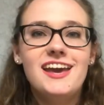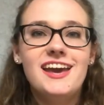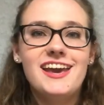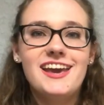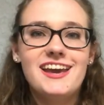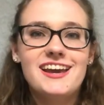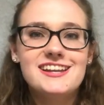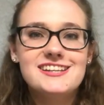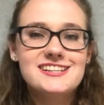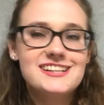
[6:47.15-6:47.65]

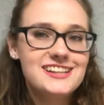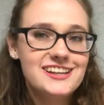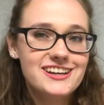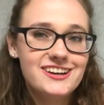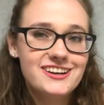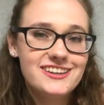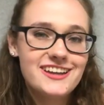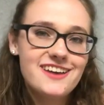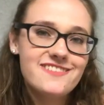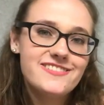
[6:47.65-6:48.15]
and click
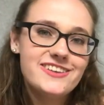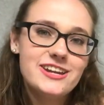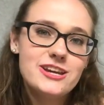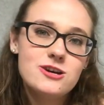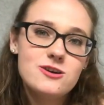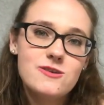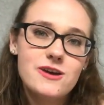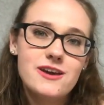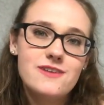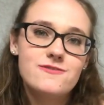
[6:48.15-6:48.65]
on that
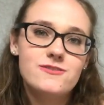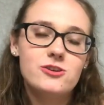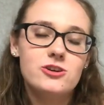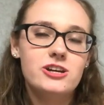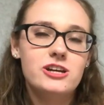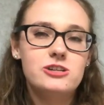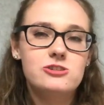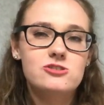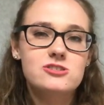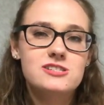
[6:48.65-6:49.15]
video if you're
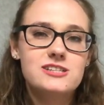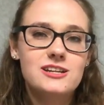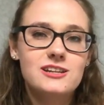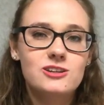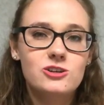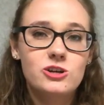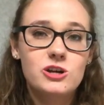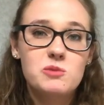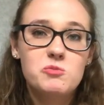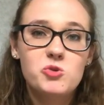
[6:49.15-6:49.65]
interested in
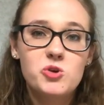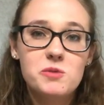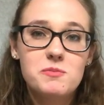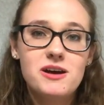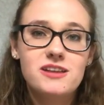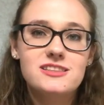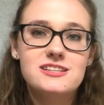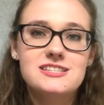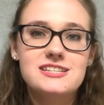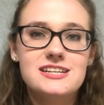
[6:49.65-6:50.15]
learning more
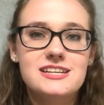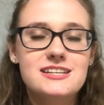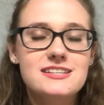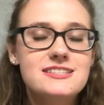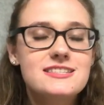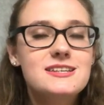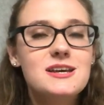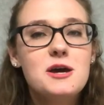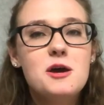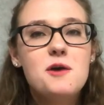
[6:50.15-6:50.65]
about the TEAS.